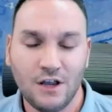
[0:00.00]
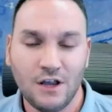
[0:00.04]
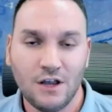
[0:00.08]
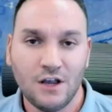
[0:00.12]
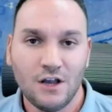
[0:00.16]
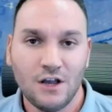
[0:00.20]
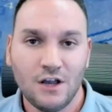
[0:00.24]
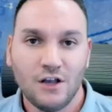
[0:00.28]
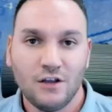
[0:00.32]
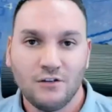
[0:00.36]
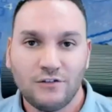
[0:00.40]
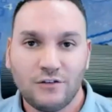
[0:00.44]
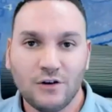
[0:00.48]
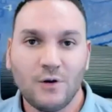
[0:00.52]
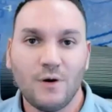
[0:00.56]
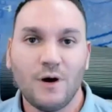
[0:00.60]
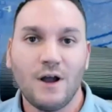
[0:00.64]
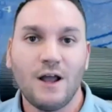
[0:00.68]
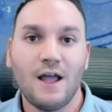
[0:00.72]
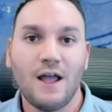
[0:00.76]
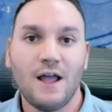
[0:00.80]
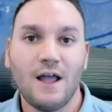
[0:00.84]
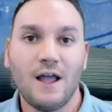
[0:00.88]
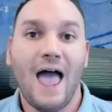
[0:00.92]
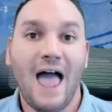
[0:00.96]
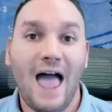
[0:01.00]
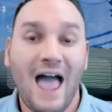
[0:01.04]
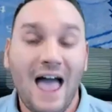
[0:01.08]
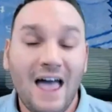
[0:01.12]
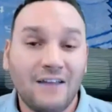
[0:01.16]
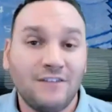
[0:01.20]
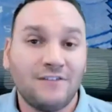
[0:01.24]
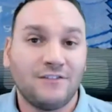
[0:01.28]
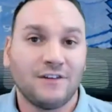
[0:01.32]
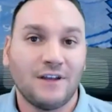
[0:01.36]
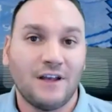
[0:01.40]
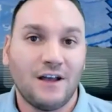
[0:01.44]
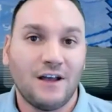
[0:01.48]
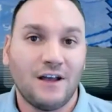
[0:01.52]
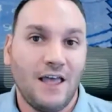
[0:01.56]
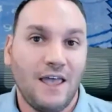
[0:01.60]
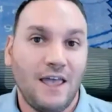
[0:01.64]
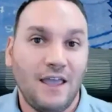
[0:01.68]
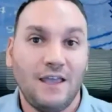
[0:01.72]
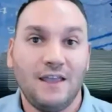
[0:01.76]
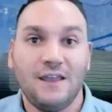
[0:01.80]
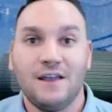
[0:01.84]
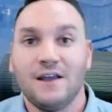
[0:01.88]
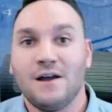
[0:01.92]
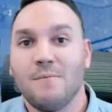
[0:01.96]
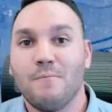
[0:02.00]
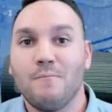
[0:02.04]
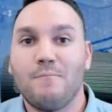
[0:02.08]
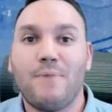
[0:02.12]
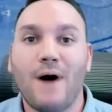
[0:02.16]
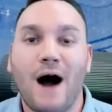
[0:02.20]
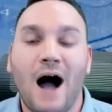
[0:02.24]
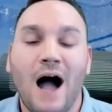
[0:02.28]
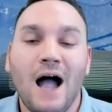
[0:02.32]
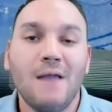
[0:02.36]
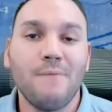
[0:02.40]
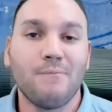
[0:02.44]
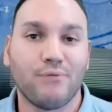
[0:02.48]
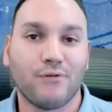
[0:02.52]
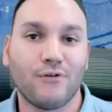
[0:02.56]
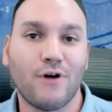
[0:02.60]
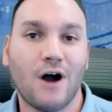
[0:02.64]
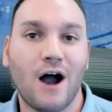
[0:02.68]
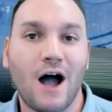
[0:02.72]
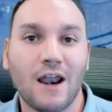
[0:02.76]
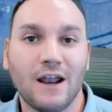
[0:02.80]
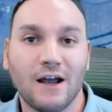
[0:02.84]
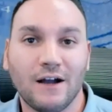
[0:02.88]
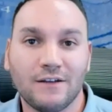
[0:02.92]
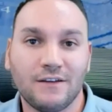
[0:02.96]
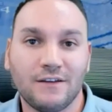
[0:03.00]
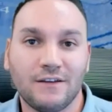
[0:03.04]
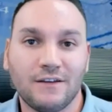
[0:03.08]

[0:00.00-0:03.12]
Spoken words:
So as a byproduct